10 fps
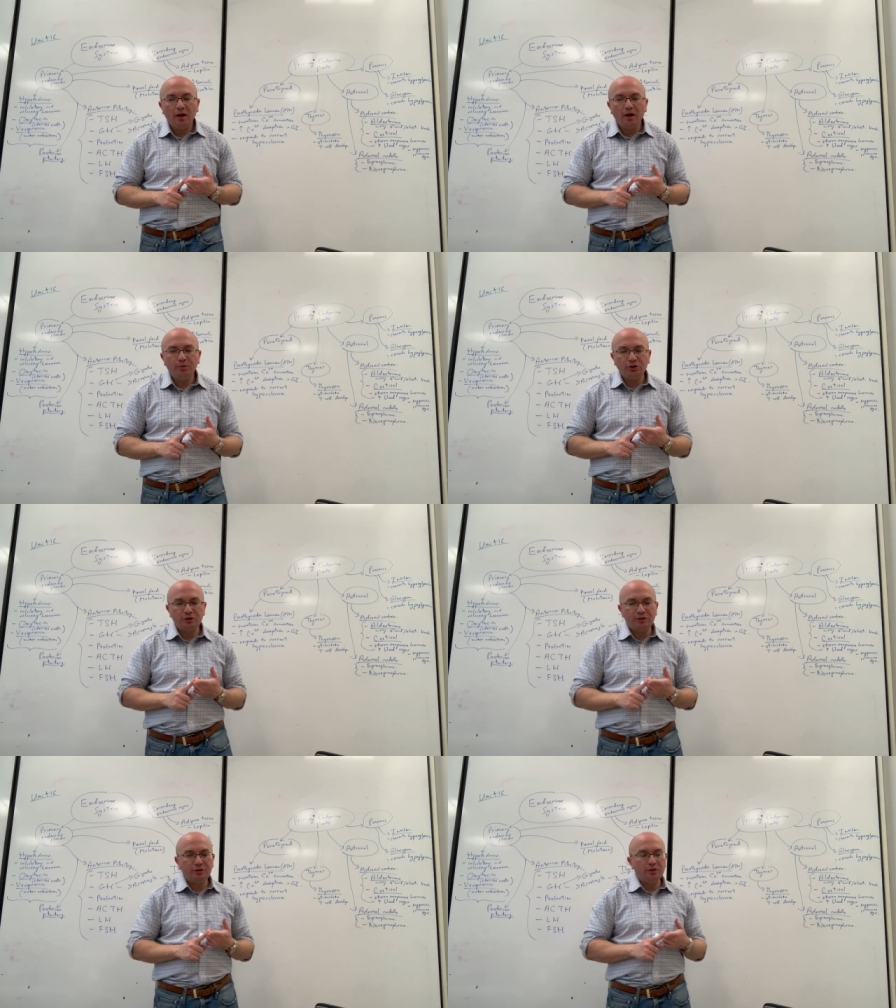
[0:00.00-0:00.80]
uh, which
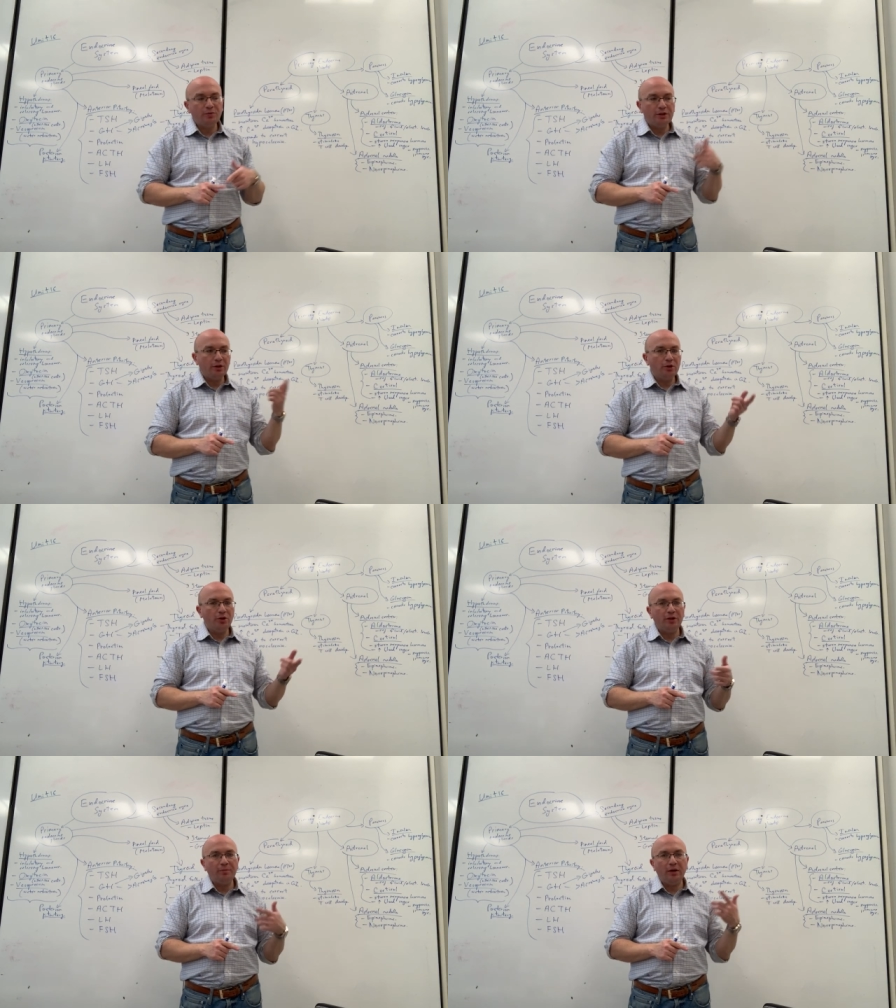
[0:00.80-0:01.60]
is we're going to
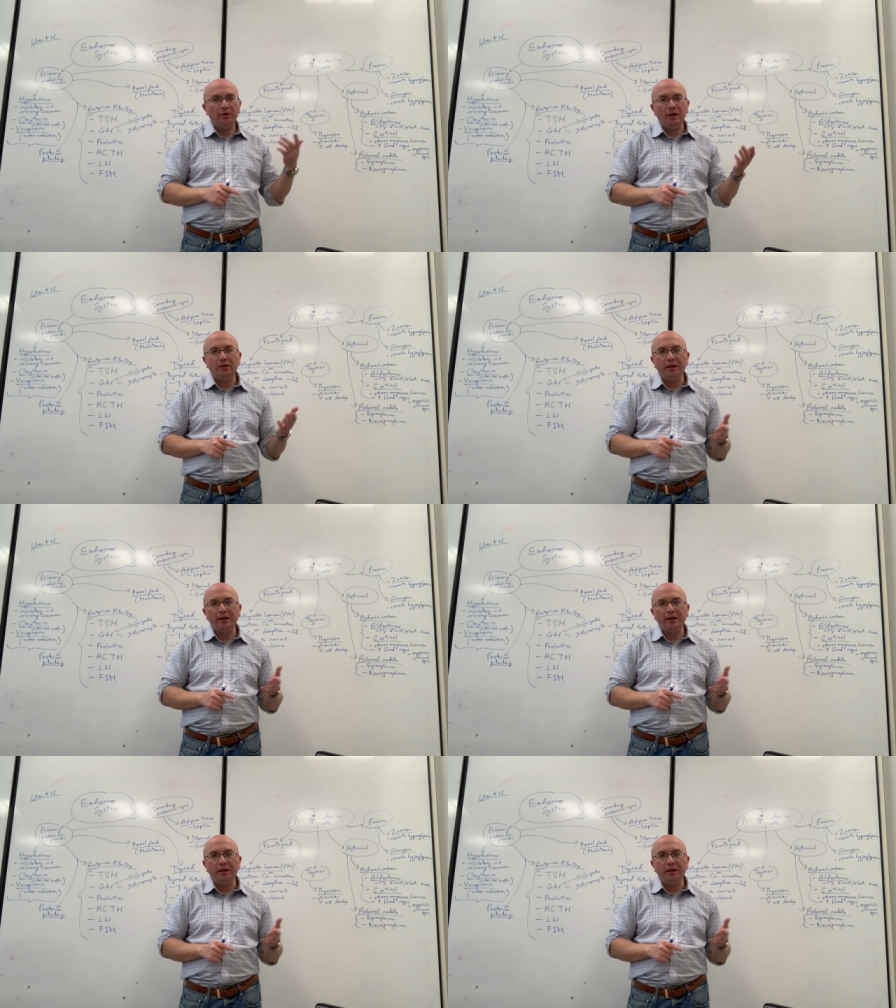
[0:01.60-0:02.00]
learn about that